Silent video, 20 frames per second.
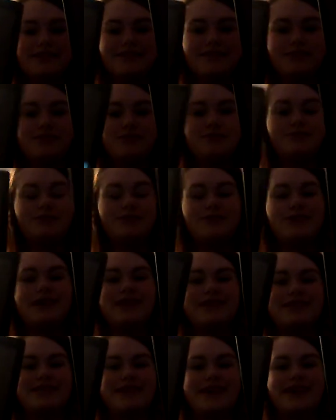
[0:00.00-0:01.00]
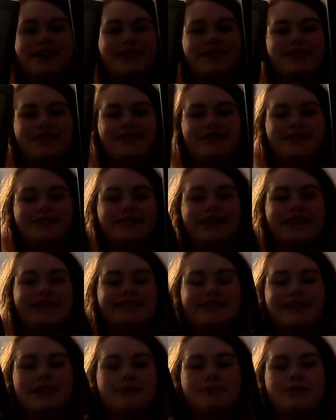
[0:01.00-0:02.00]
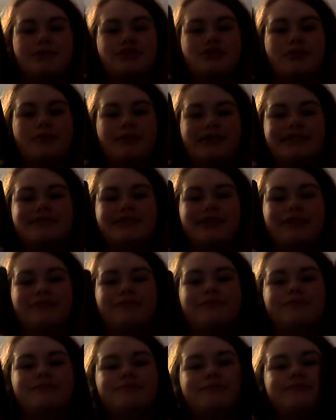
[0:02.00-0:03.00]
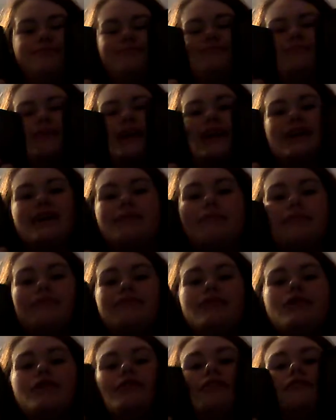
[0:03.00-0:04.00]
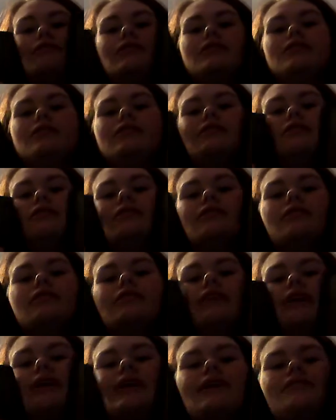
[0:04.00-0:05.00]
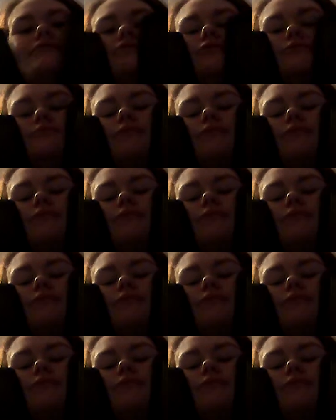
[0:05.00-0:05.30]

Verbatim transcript: to do anything like take a picture of myself. But I got my phone. I can't use